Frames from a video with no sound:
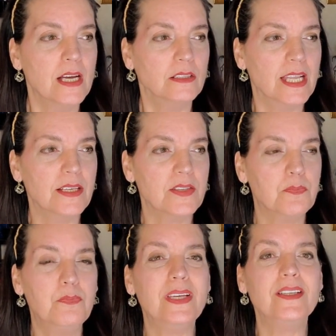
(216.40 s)
less
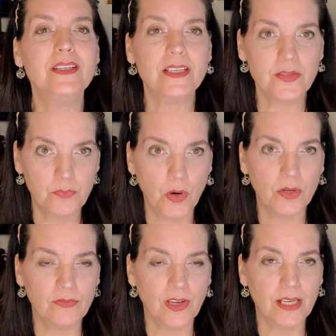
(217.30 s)
business
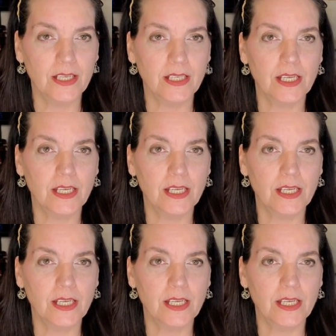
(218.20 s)
motivated,